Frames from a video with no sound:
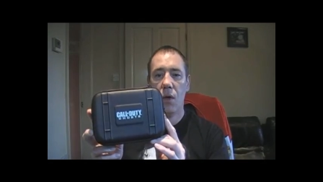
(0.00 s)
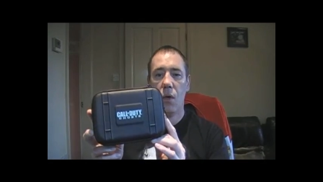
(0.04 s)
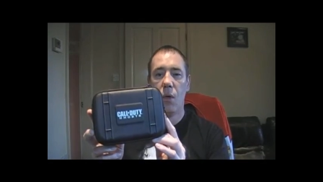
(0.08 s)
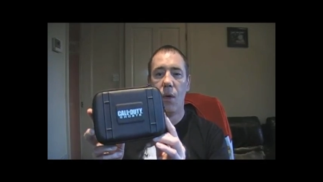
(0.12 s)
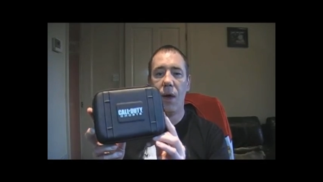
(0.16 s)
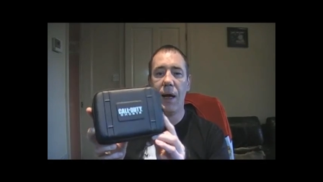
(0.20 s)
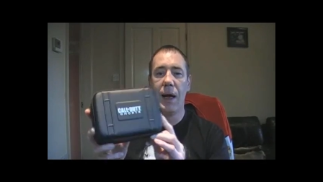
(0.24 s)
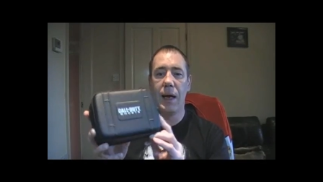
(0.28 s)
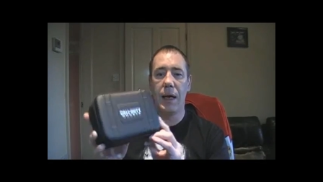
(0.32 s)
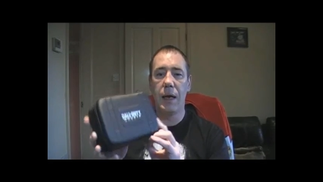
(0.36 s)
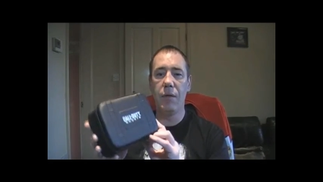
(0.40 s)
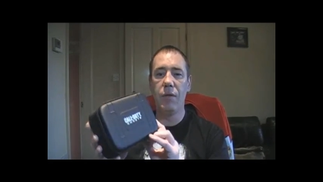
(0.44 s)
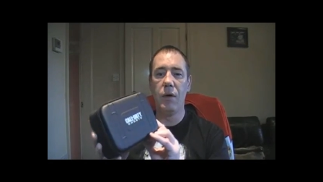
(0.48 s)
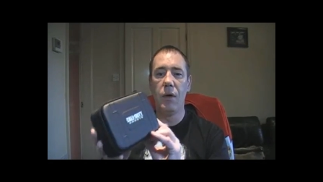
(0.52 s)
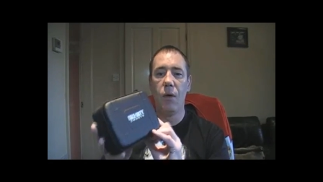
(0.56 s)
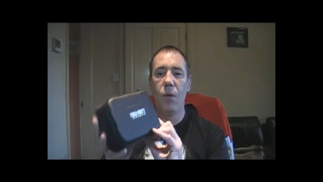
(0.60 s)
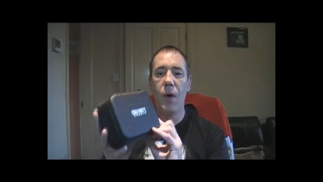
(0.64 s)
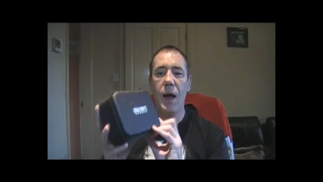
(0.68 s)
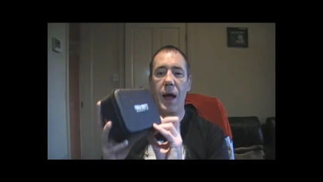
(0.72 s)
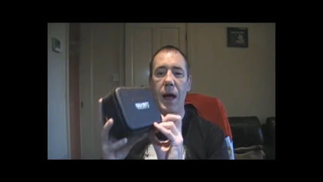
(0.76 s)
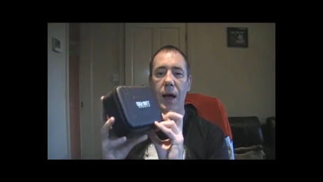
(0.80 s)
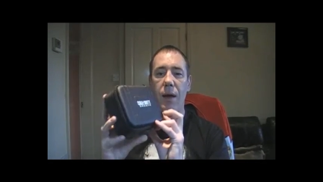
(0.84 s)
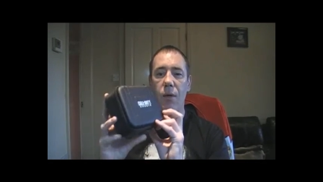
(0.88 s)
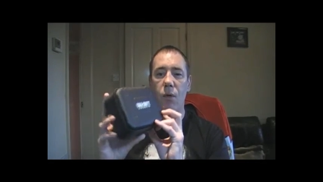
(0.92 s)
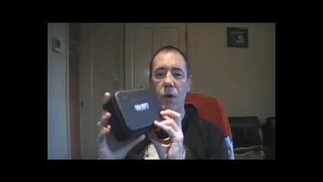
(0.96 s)
we are giving
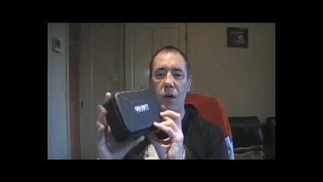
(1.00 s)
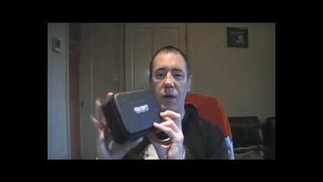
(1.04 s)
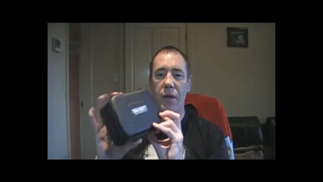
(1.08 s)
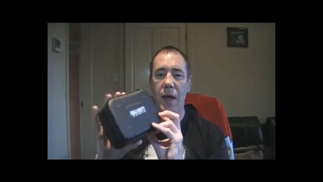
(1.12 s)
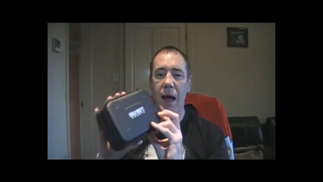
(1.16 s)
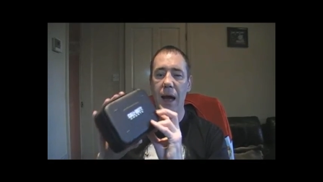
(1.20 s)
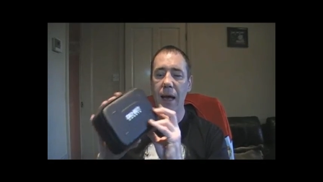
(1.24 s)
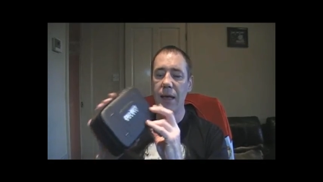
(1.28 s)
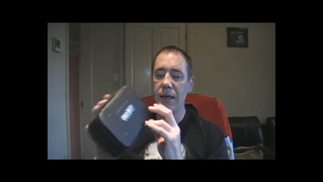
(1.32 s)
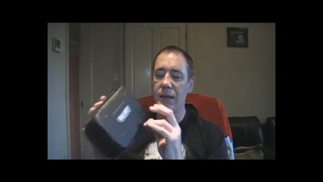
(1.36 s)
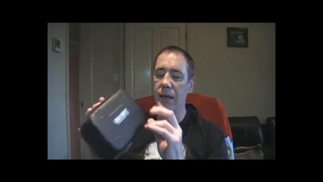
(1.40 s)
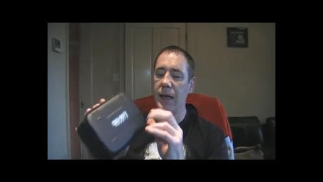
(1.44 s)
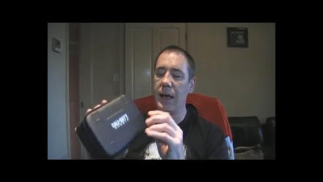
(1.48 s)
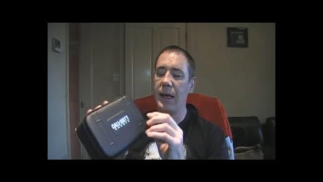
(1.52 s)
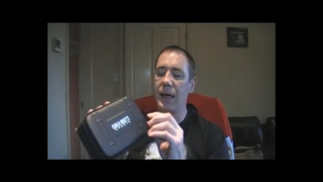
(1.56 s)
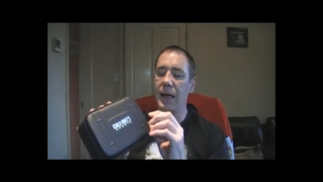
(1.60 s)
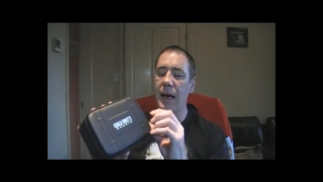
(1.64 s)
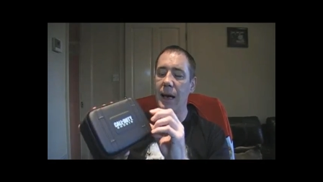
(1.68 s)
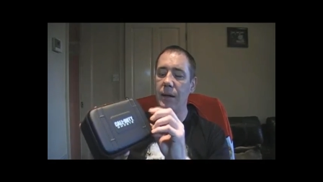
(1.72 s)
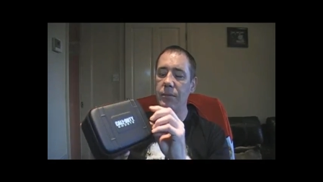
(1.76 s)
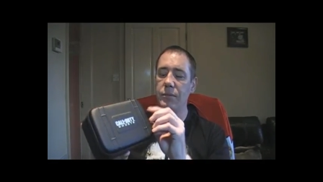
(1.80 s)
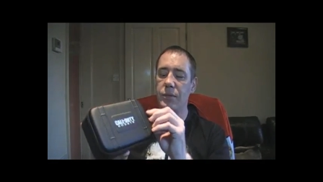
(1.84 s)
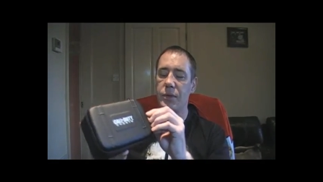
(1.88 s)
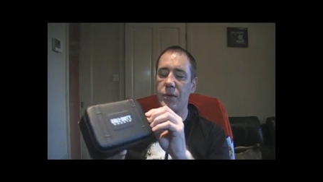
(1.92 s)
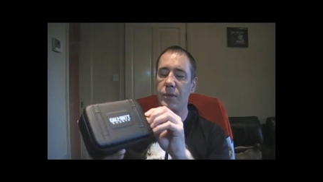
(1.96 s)
away one of the H D
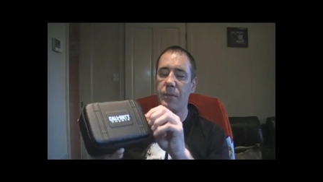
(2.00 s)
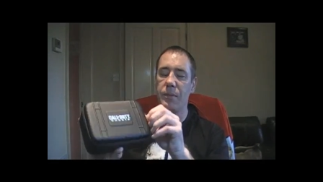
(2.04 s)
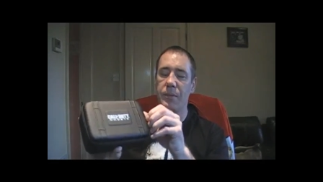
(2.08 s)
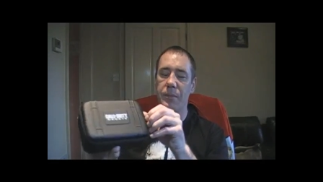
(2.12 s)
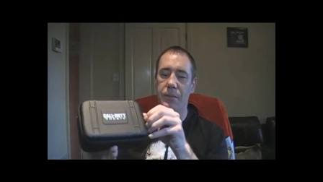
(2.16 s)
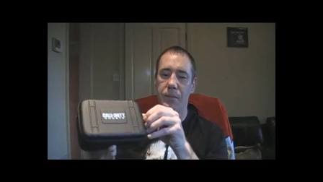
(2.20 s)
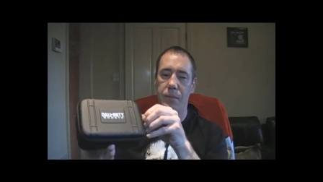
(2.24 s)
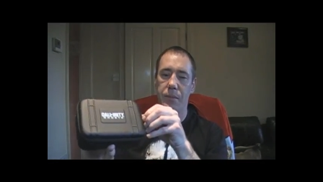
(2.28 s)
cams